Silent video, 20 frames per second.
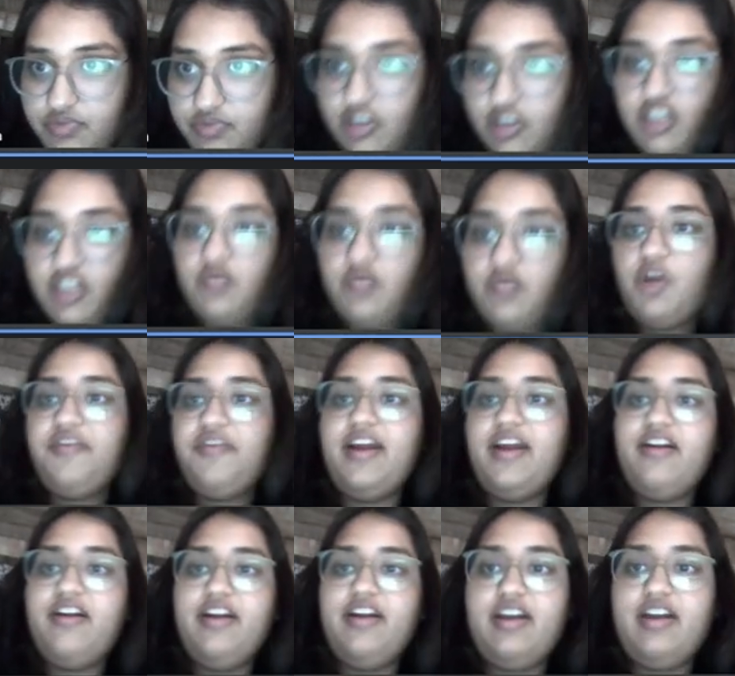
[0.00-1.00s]
This is what we
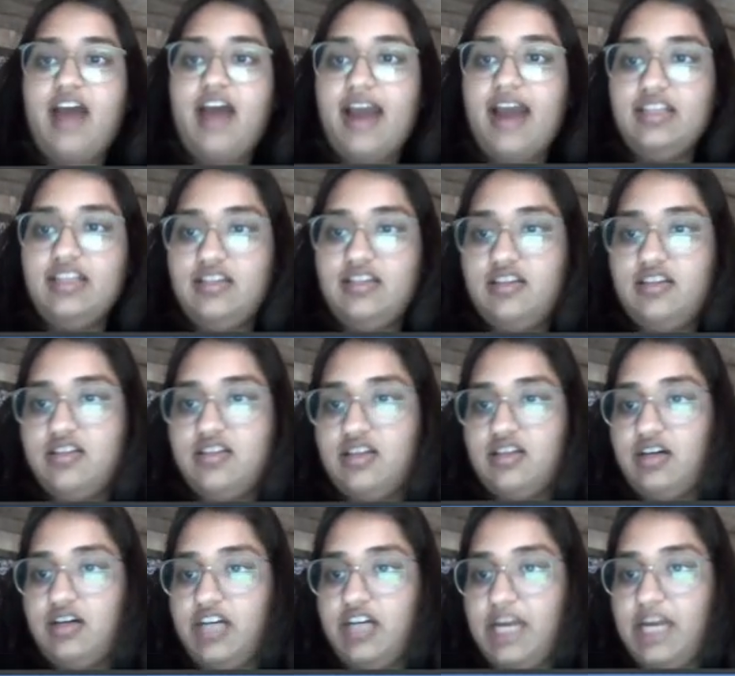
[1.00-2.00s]
had written. Hi, this is
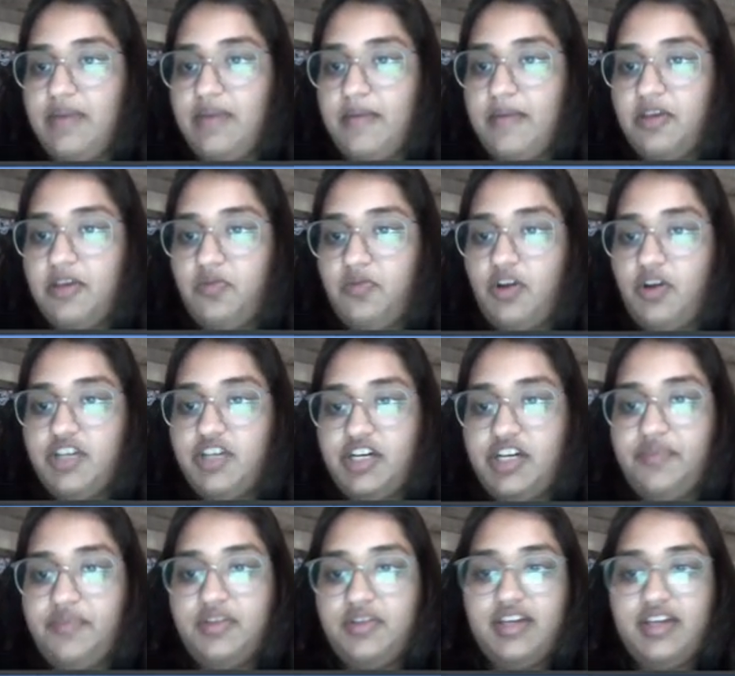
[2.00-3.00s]
DBMS project.
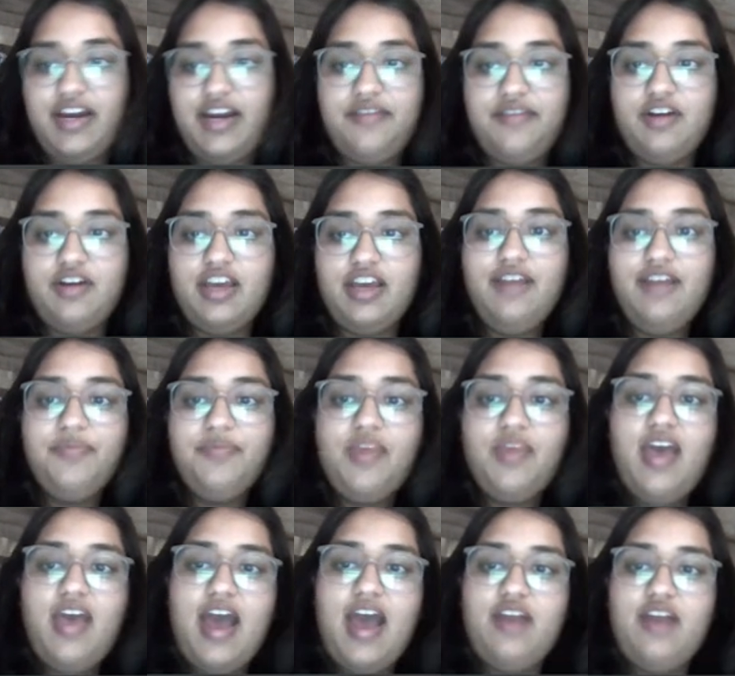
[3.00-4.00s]
It was great working.
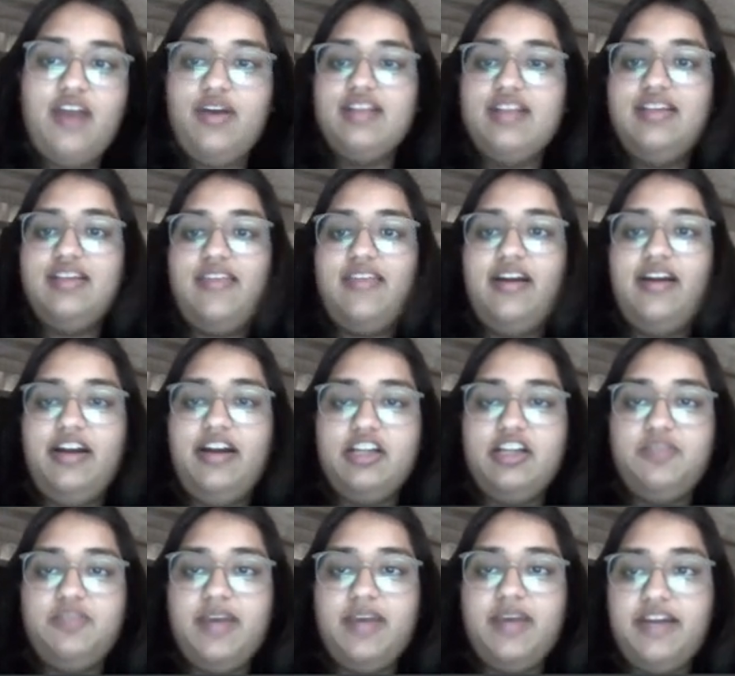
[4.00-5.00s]
And you can see that it
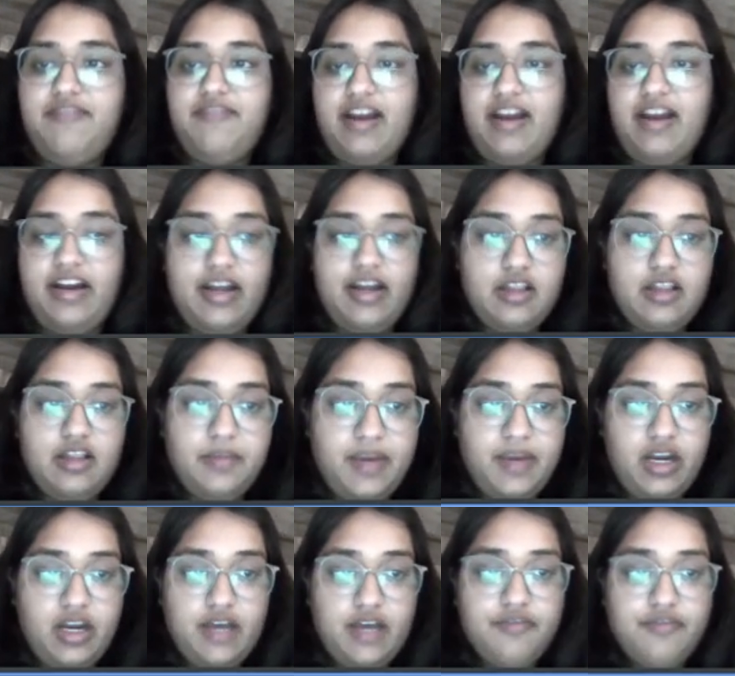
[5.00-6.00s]
is being reflected in the
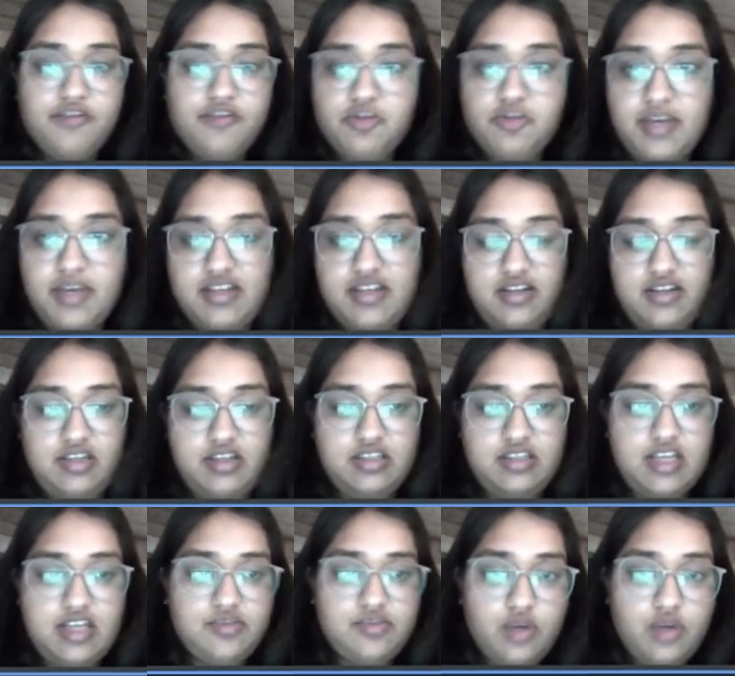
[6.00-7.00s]
PDF, which means it is
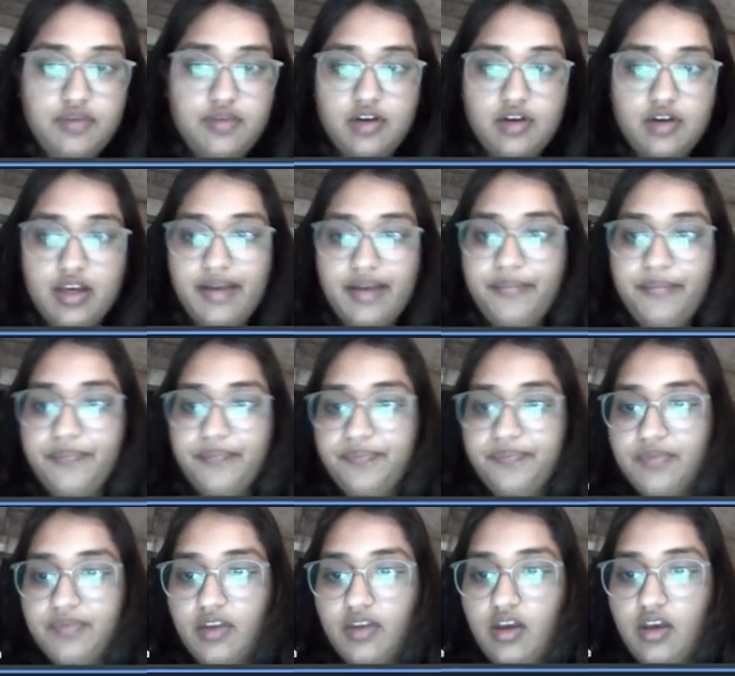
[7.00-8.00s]
successfully working.
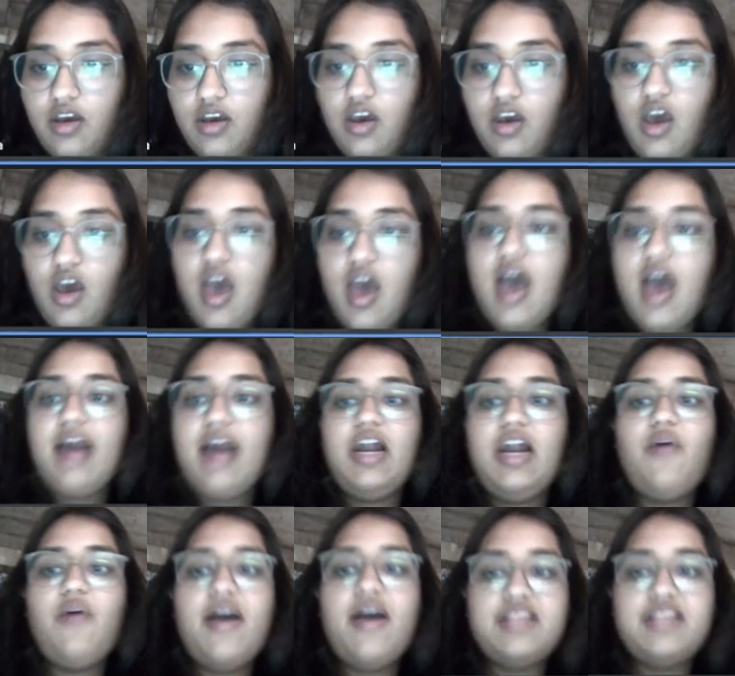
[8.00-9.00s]
And
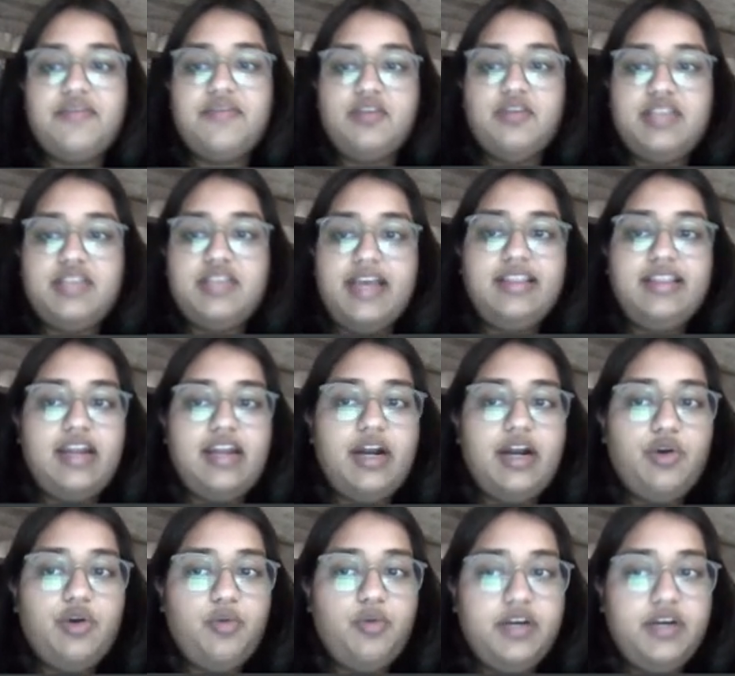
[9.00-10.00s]
now, as I was saying, there
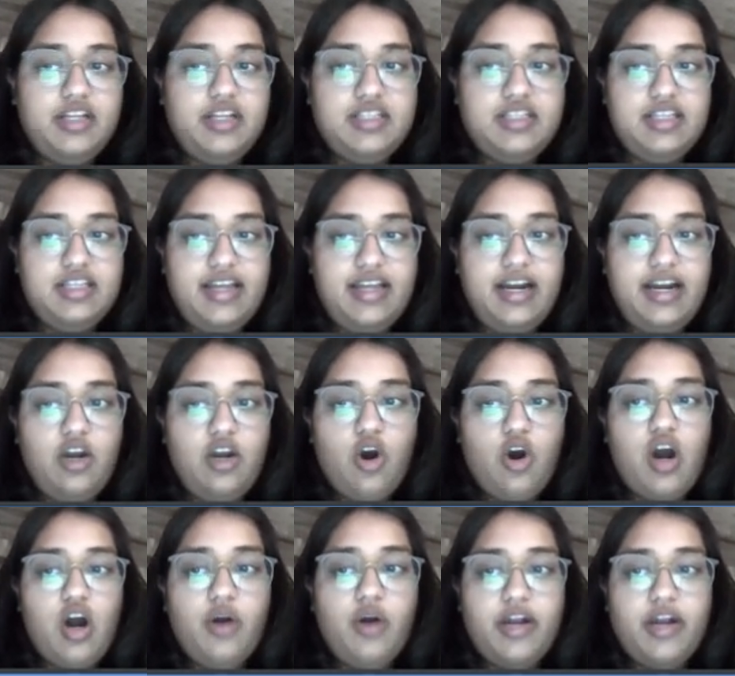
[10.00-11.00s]
are two buttons in the end,
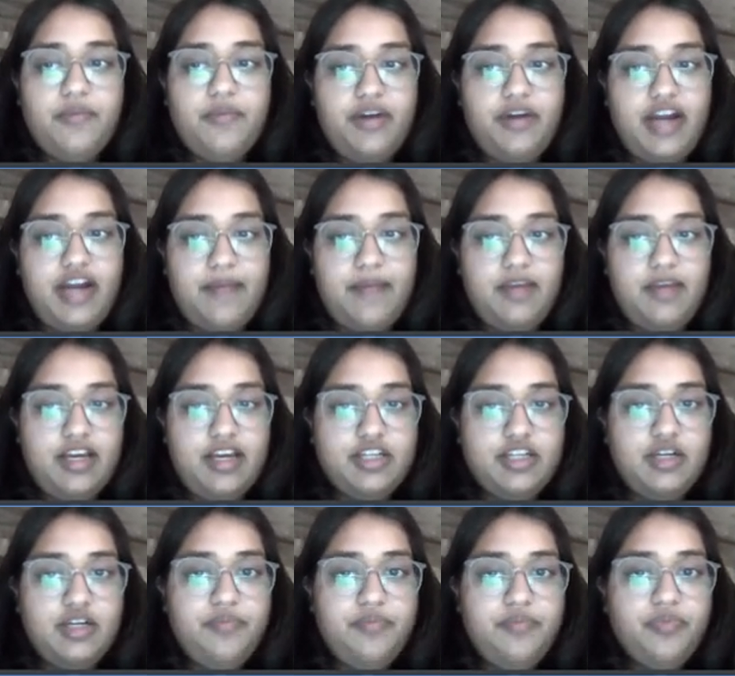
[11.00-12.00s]
logout and print
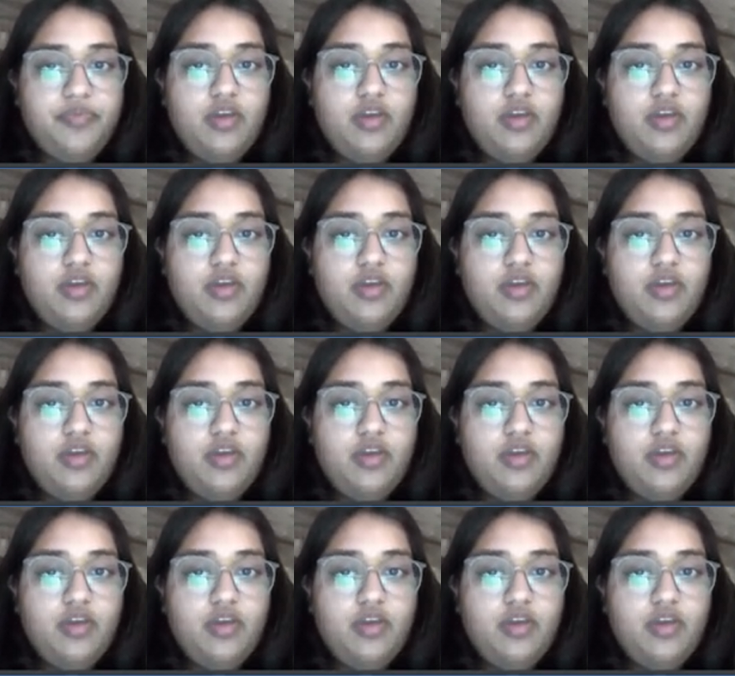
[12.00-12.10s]
application.